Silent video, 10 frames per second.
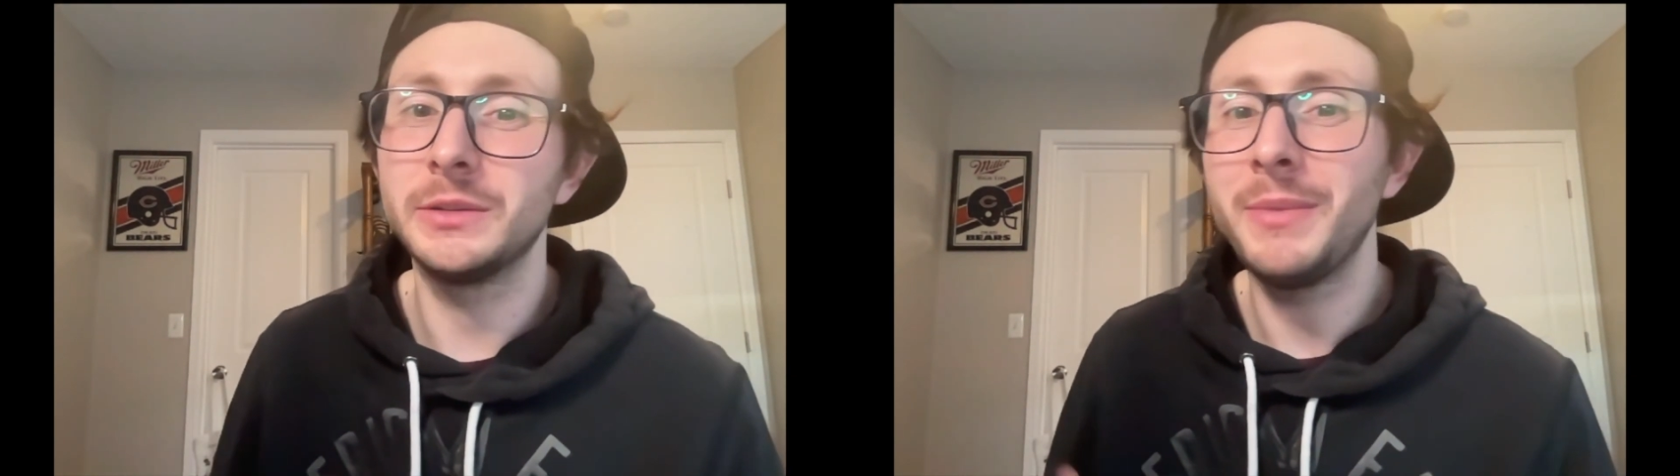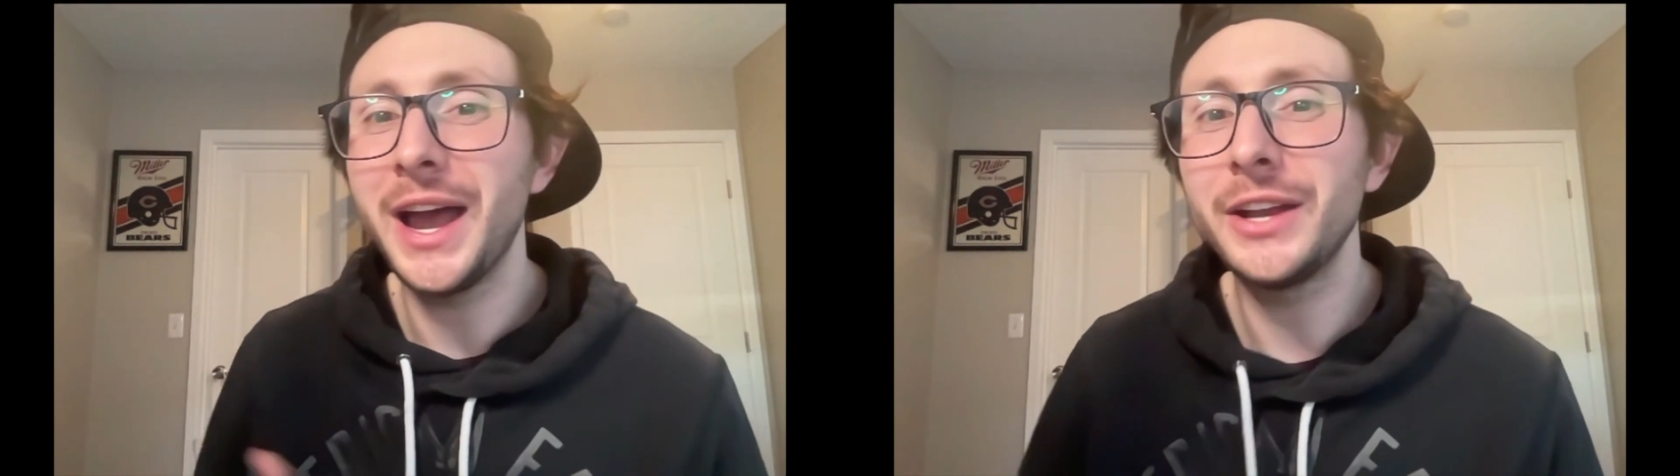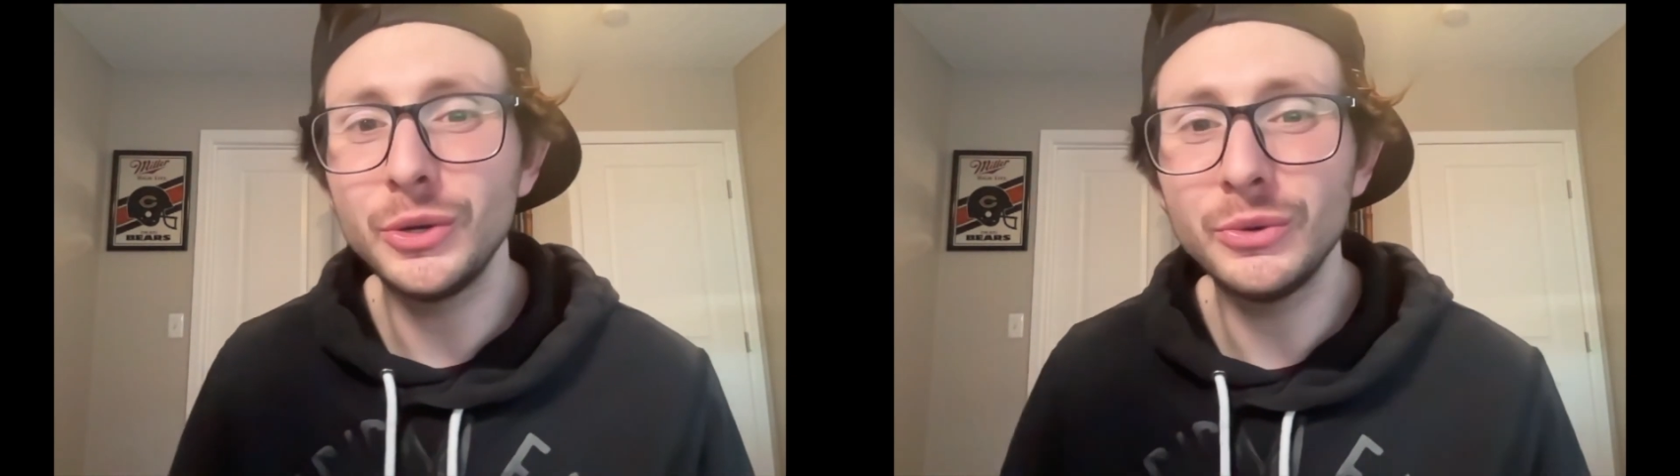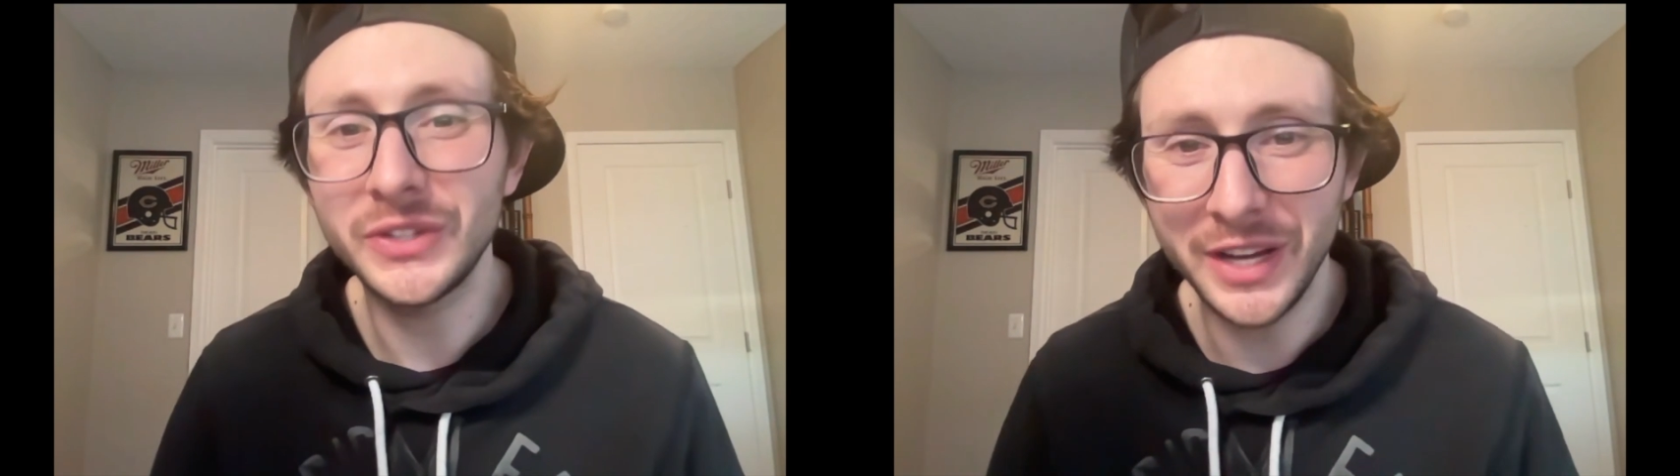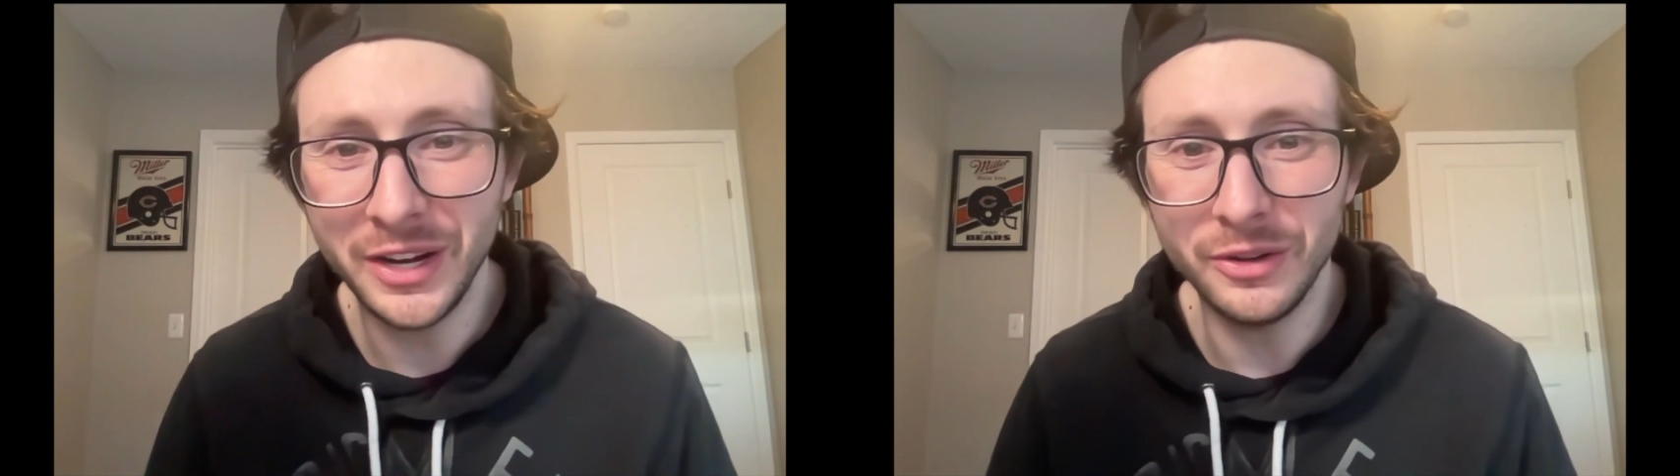my new
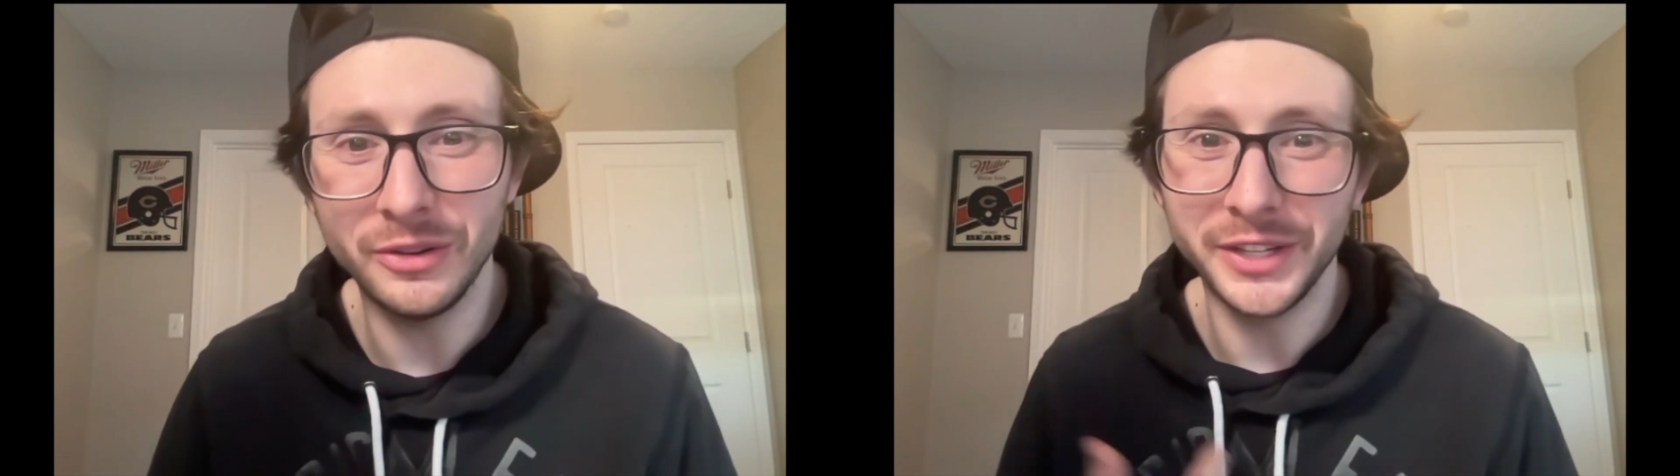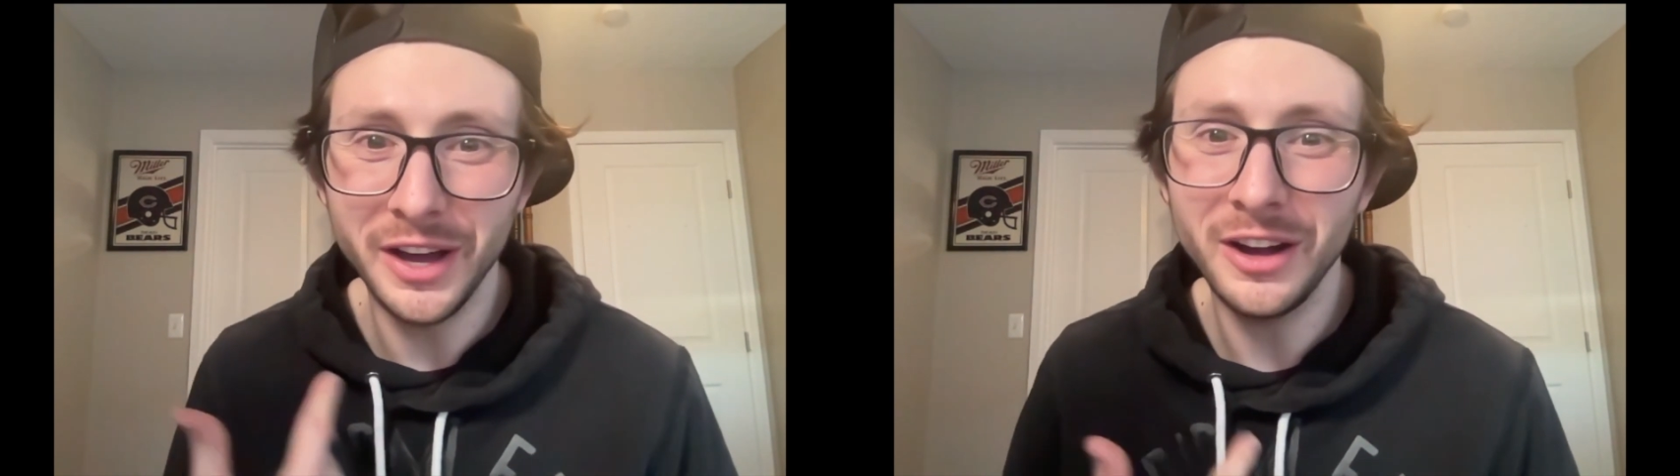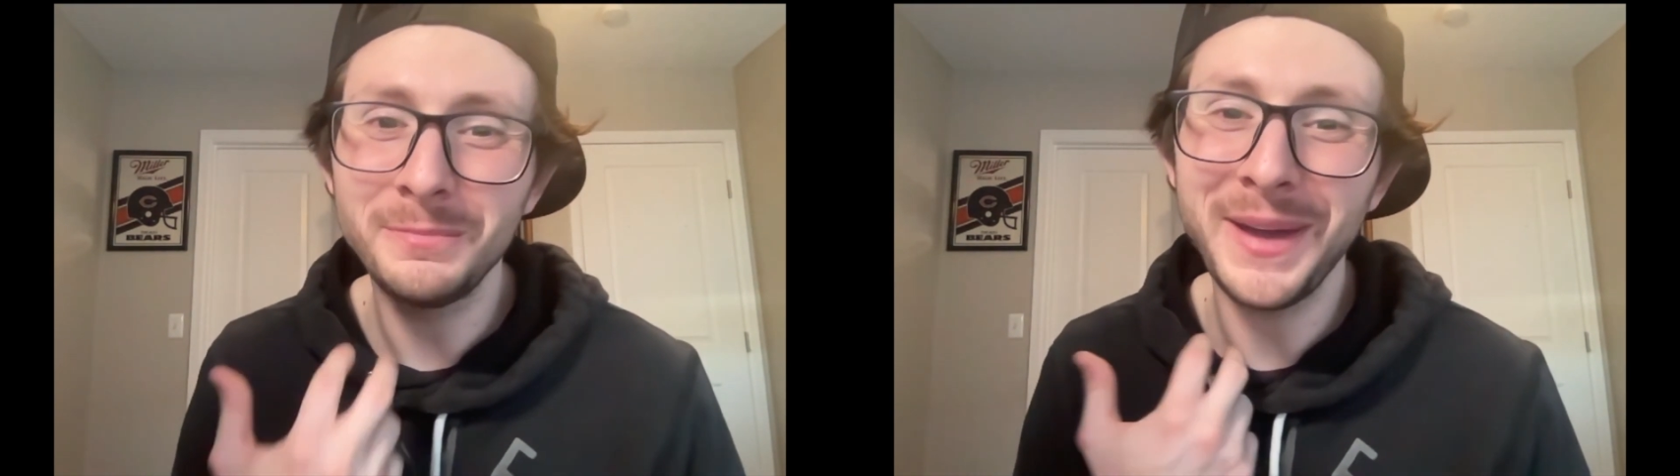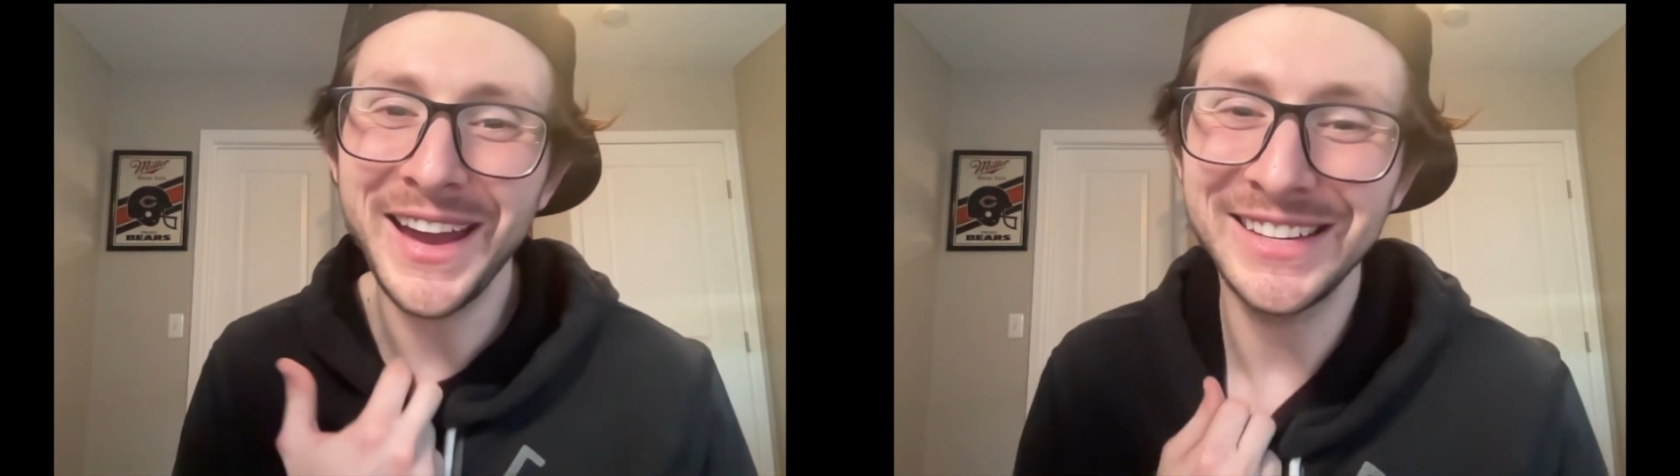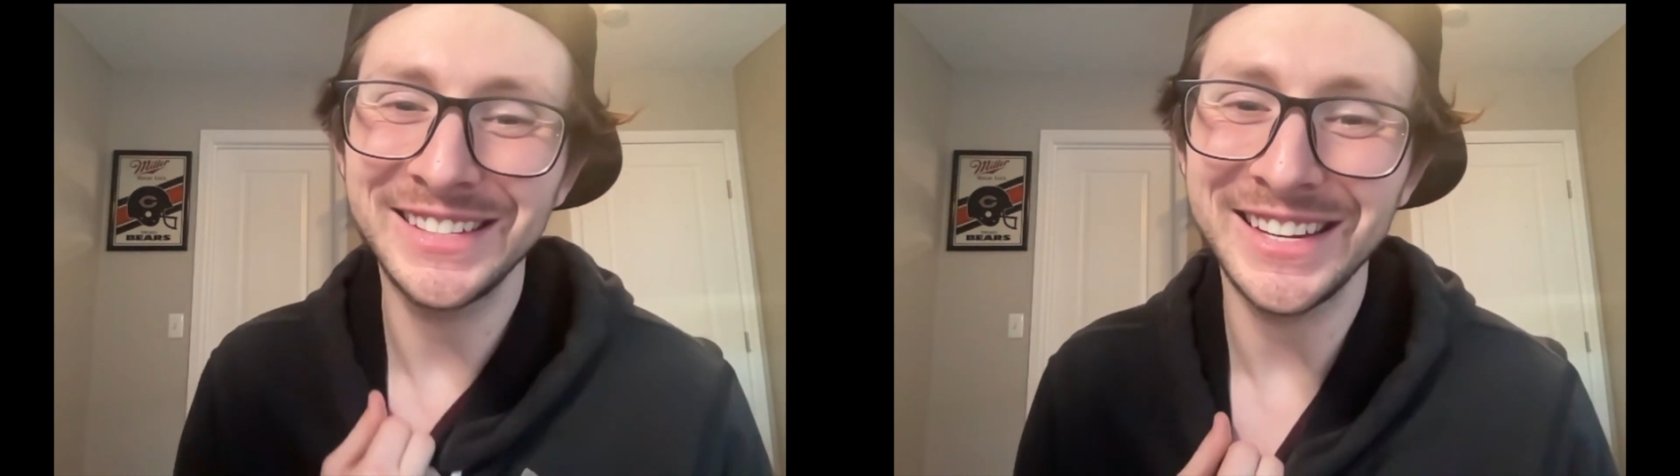single, Young
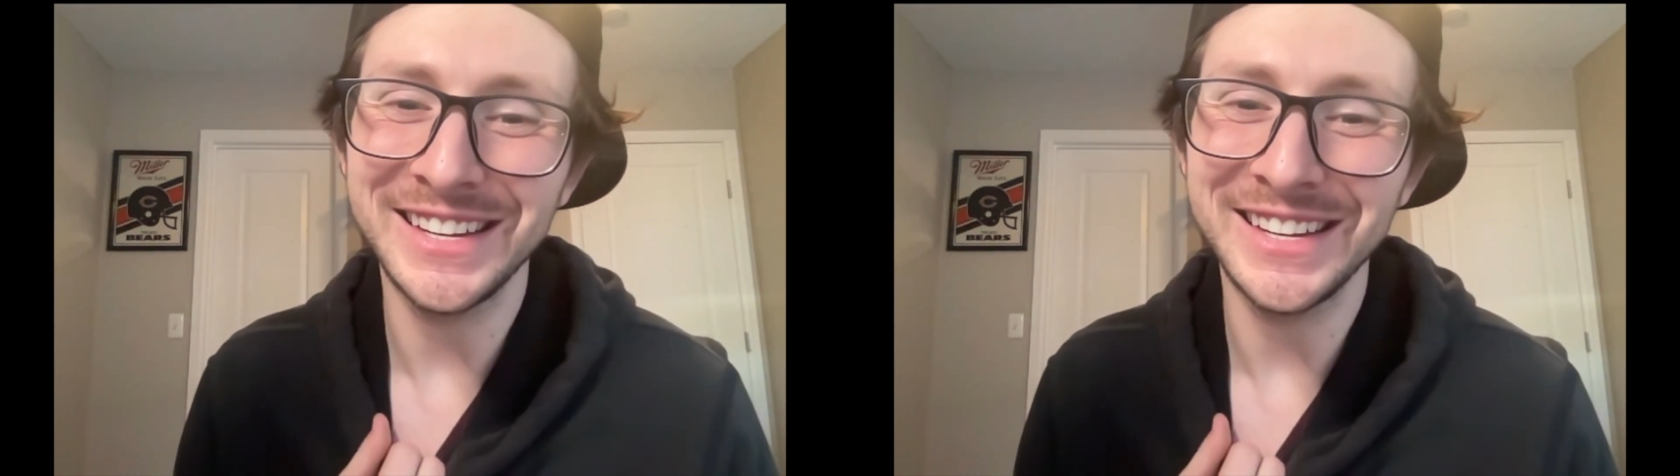Pasty.